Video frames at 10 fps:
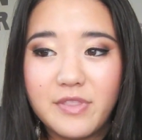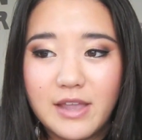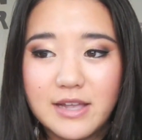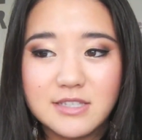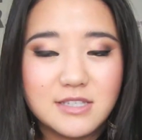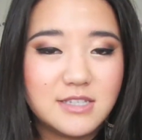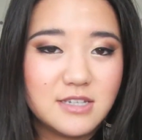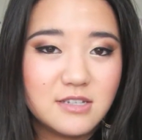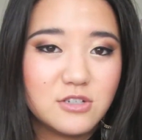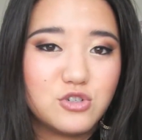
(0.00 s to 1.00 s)
that I
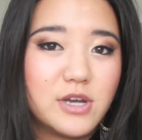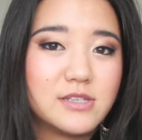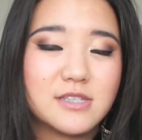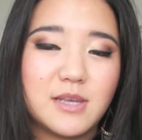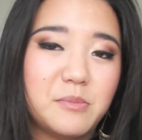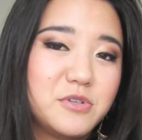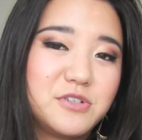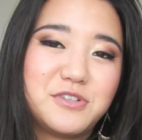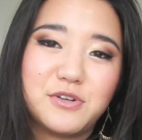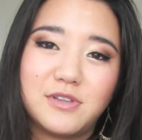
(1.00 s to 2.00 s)
didn't address because I'm
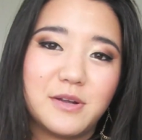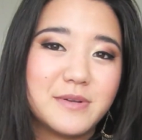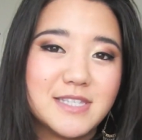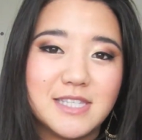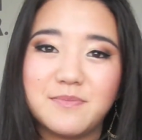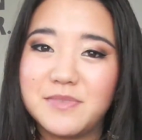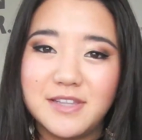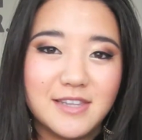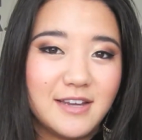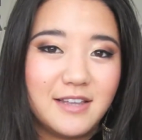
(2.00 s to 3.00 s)
sure there was
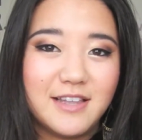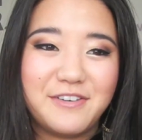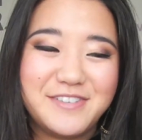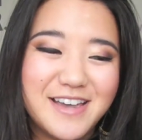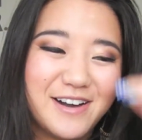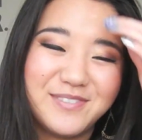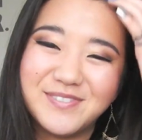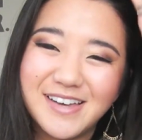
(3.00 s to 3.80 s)
something that I left out.